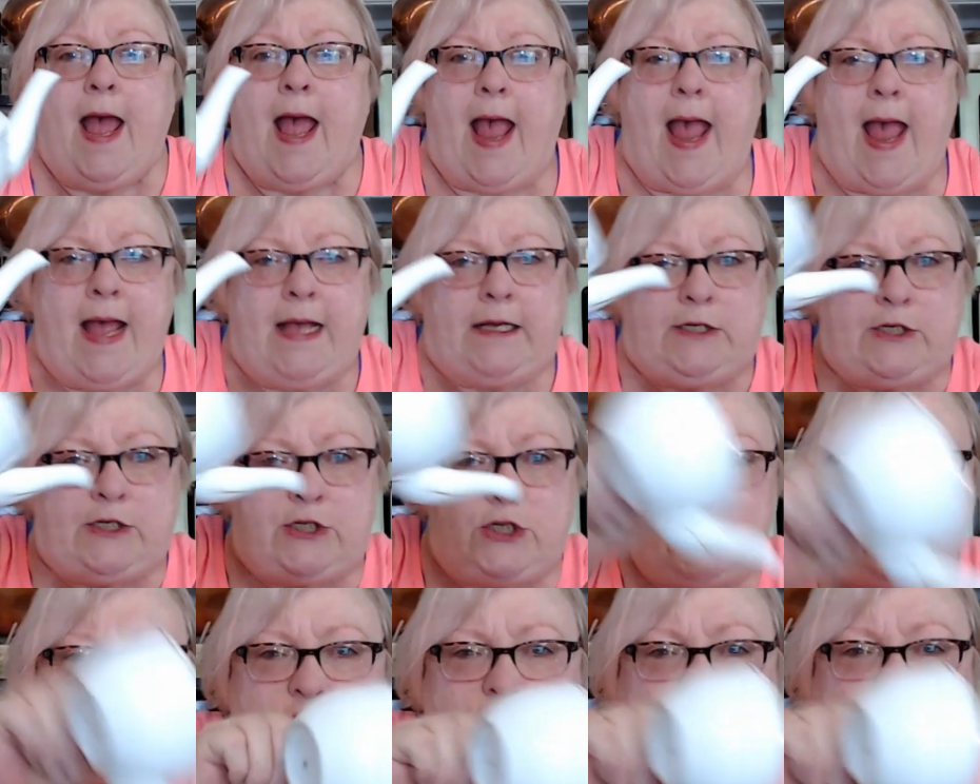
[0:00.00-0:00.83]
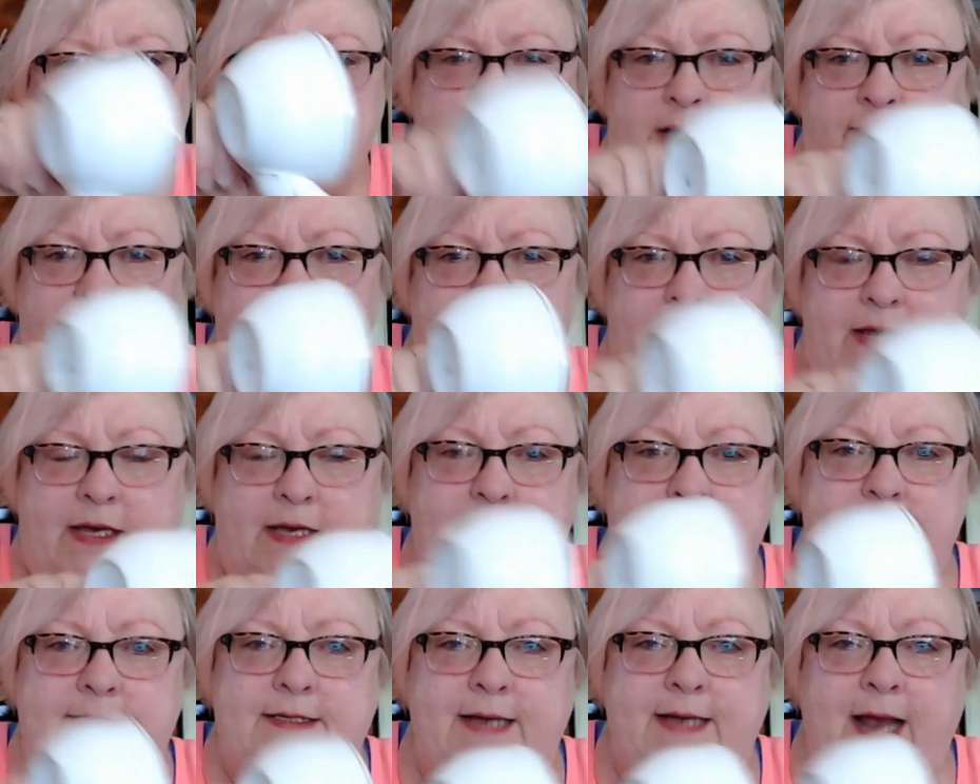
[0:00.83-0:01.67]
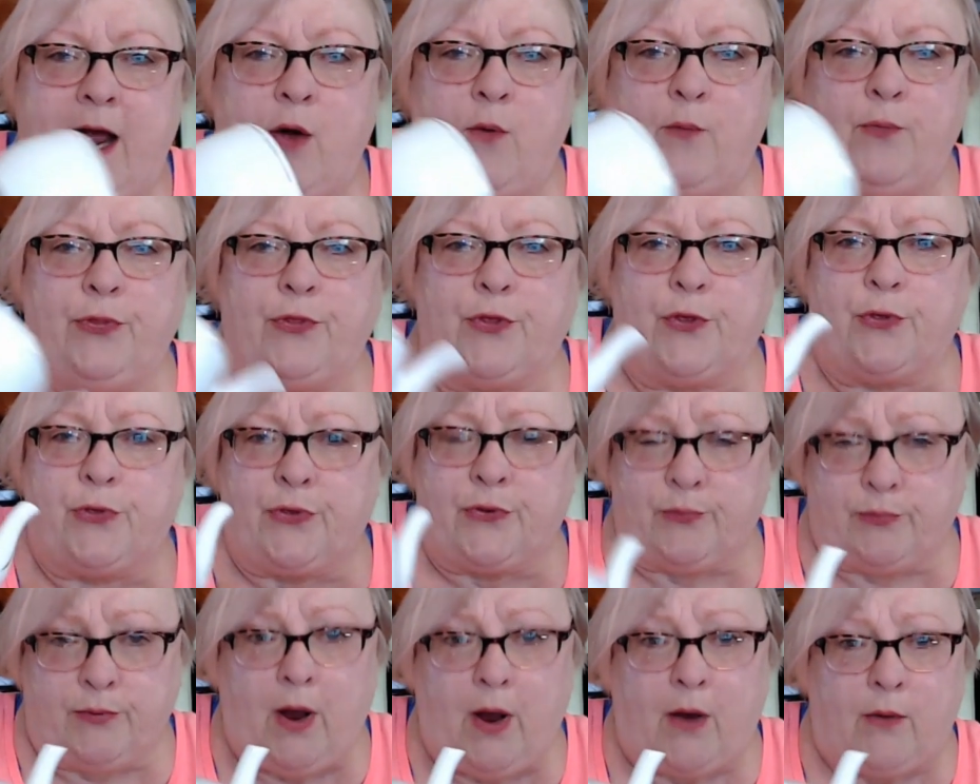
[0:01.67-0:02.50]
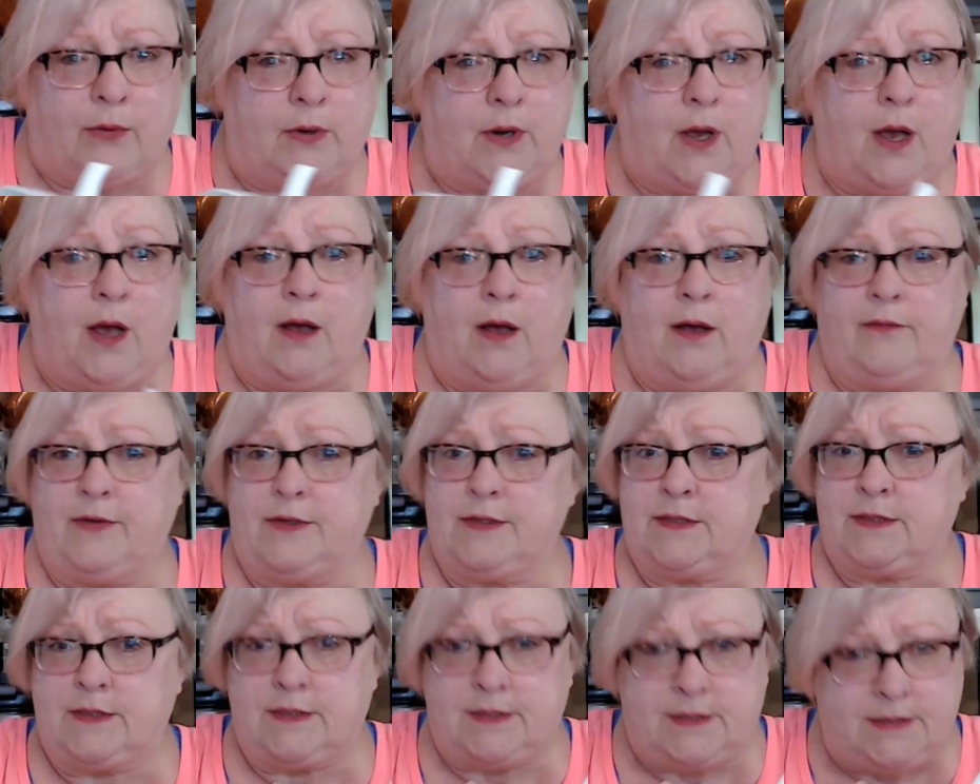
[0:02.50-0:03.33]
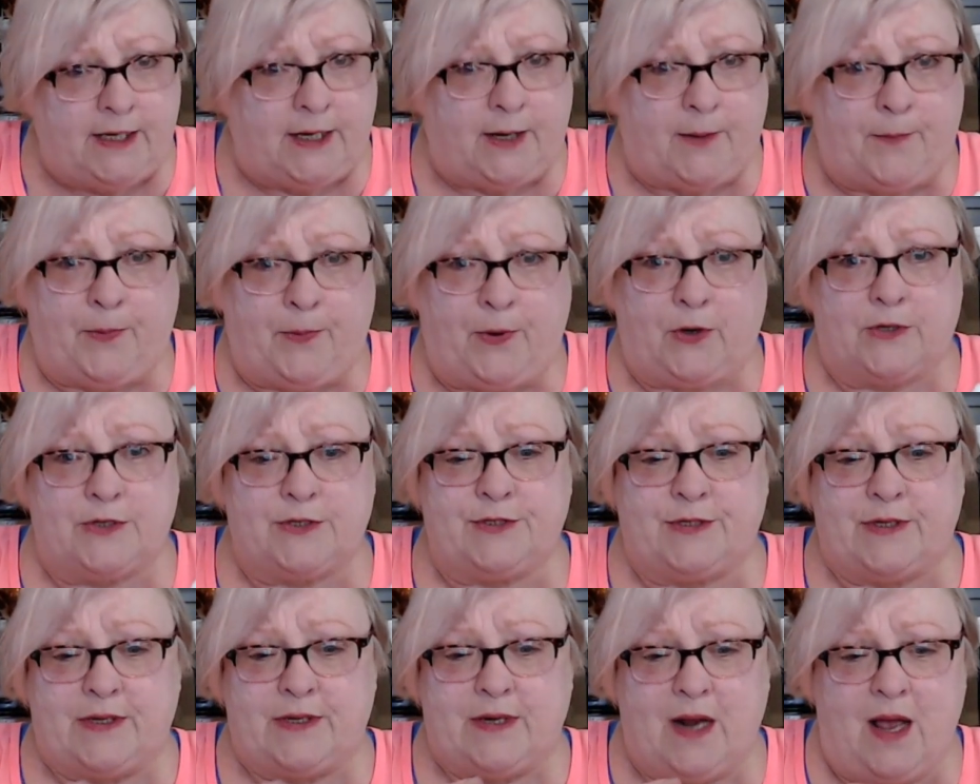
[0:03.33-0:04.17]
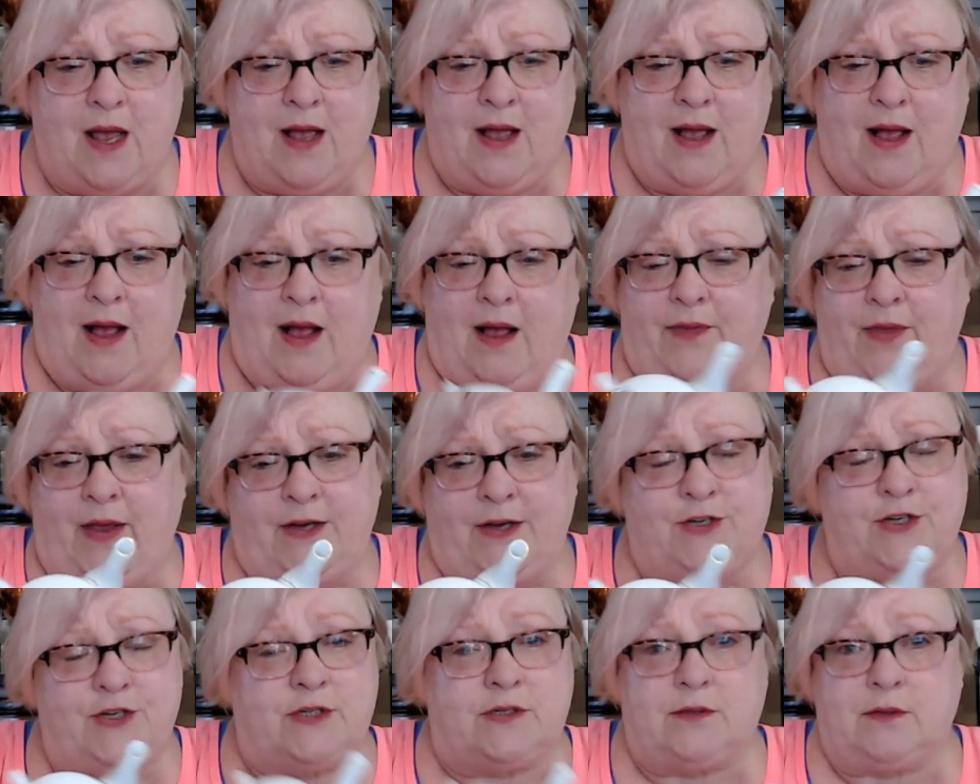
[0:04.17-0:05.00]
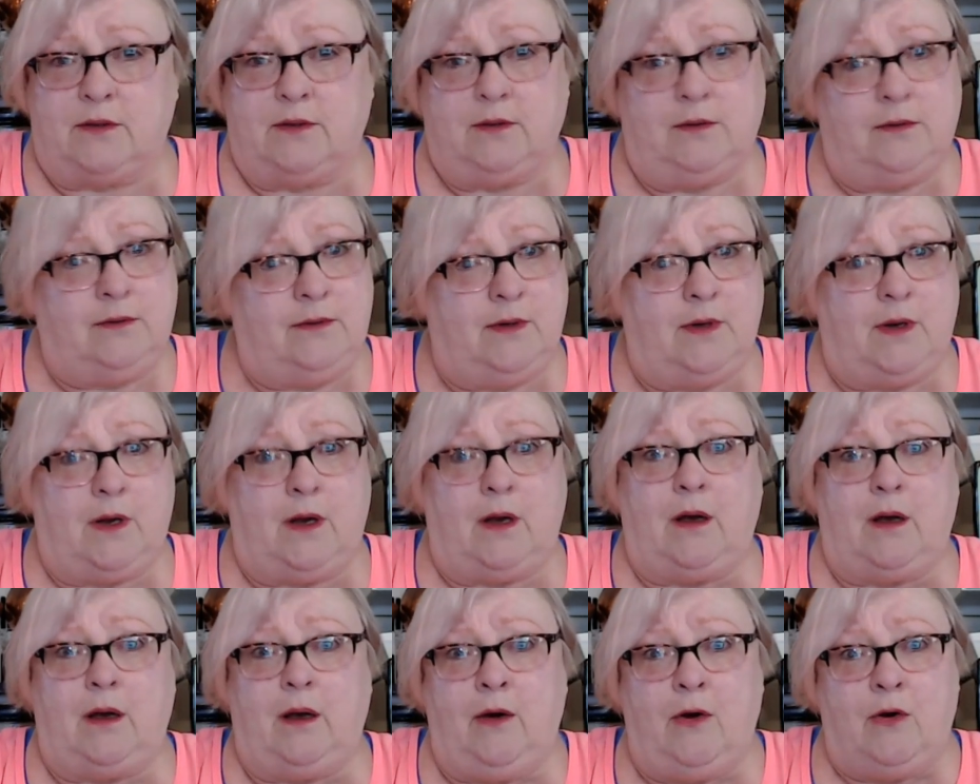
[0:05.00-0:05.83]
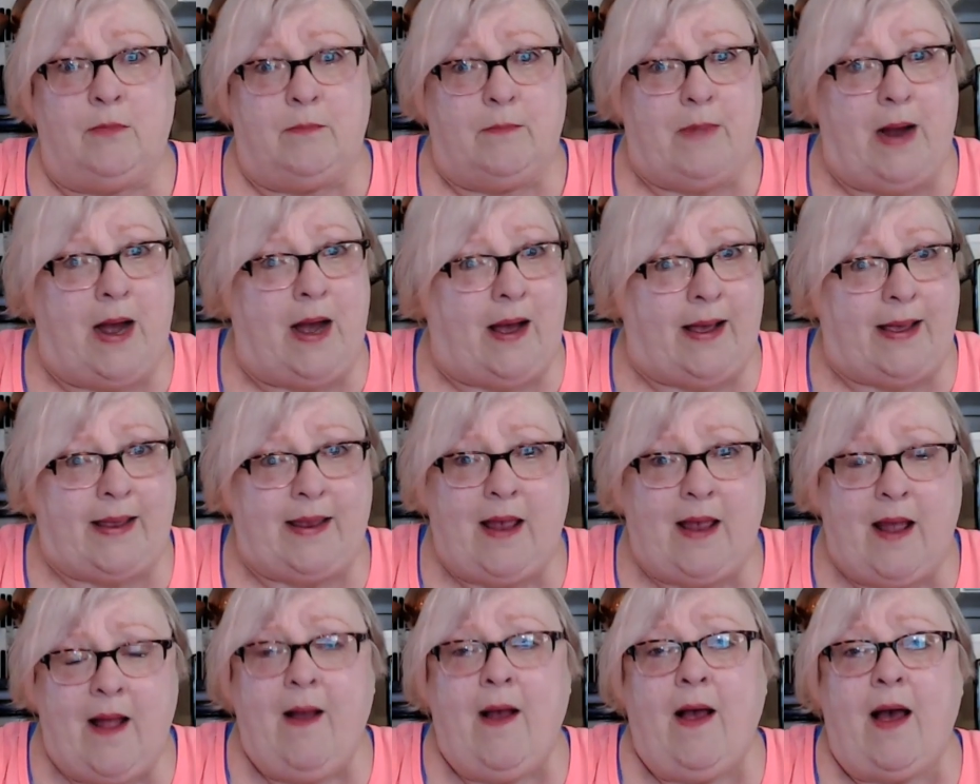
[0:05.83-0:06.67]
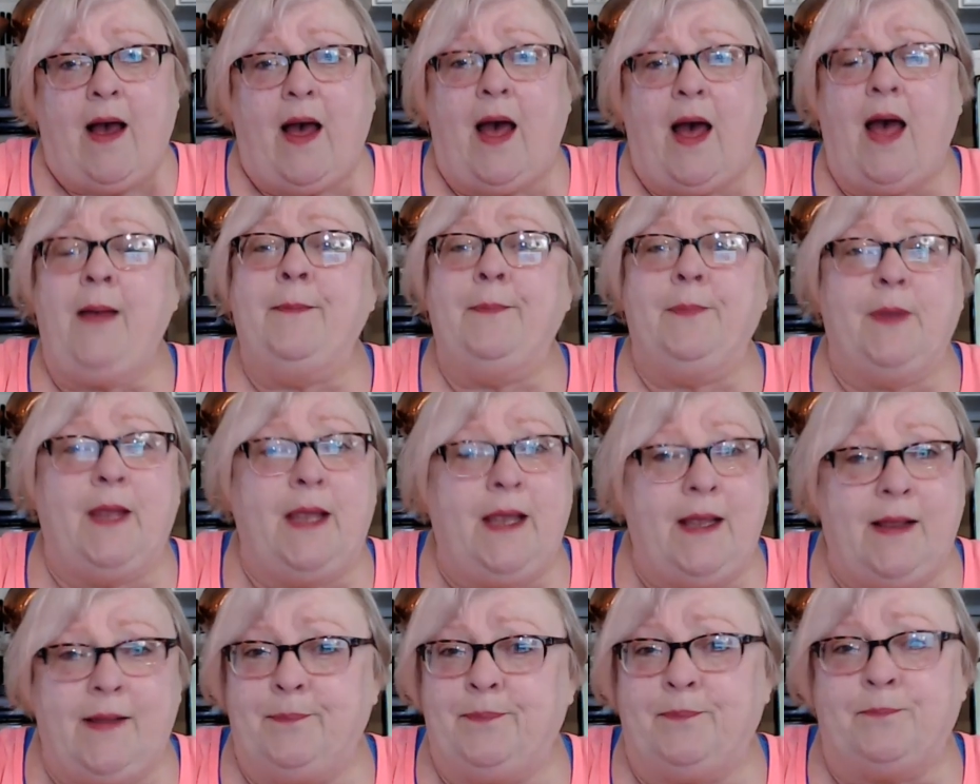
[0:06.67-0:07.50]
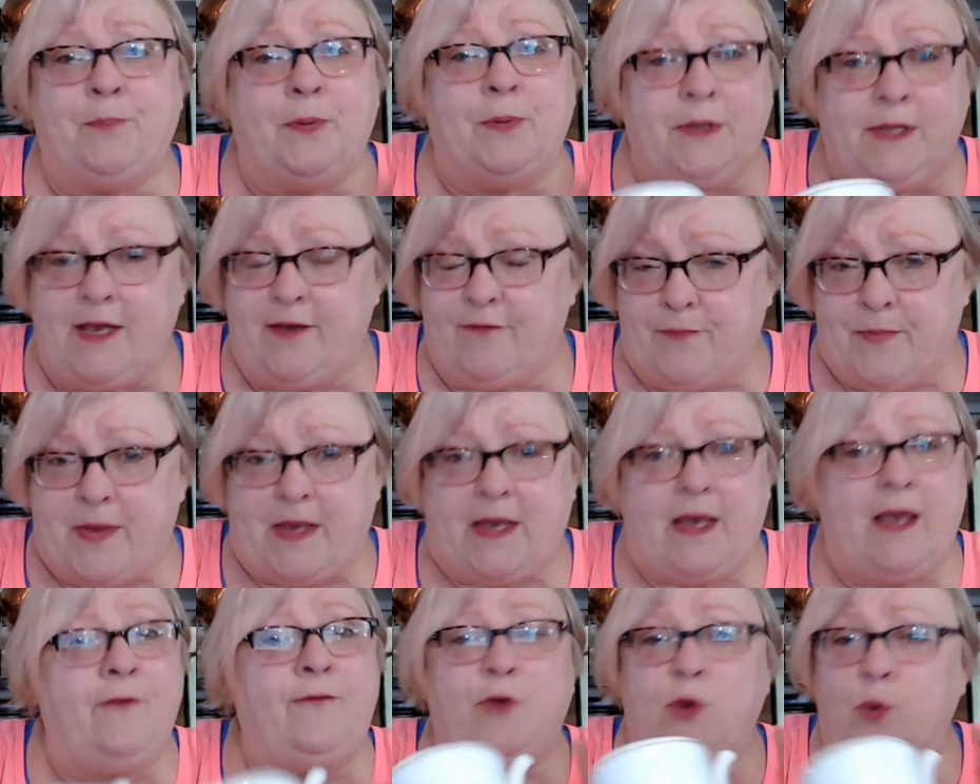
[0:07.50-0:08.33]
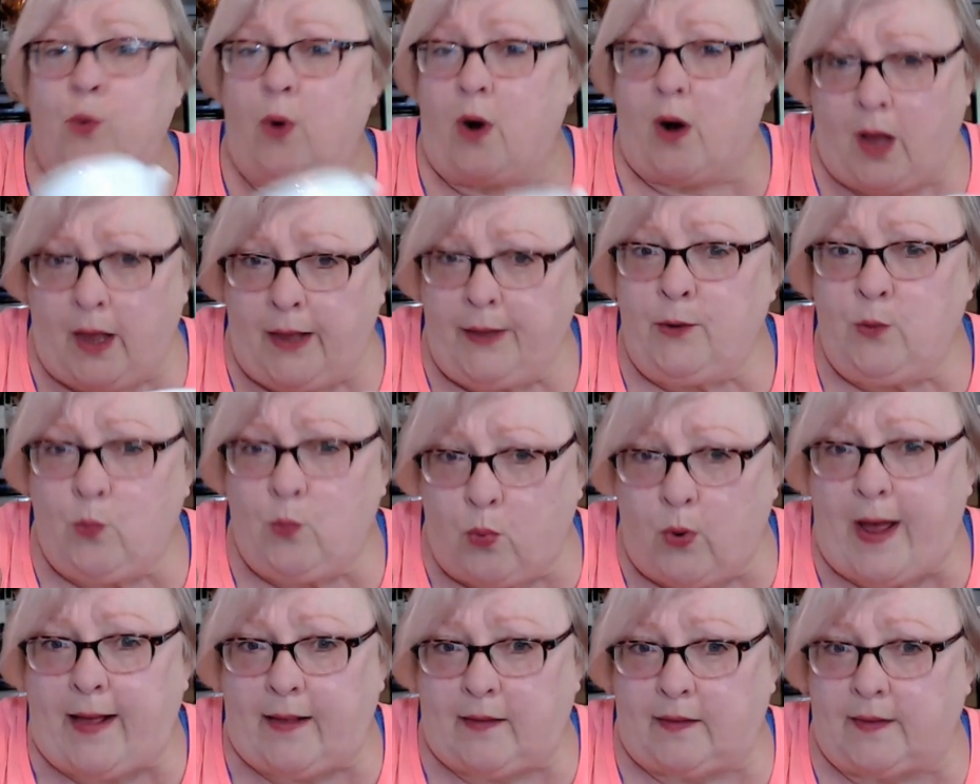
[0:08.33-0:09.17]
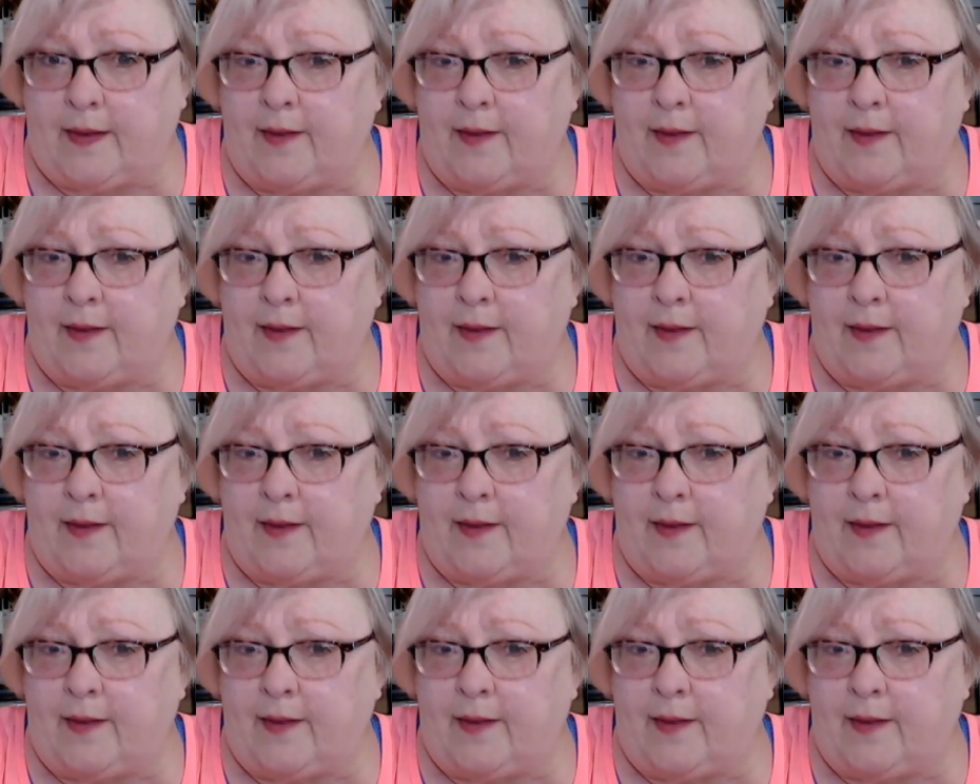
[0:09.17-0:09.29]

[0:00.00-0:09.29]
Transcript: And shoving it down the throat of a sick person. That just, oh my. i Believe me, if you are unwell at the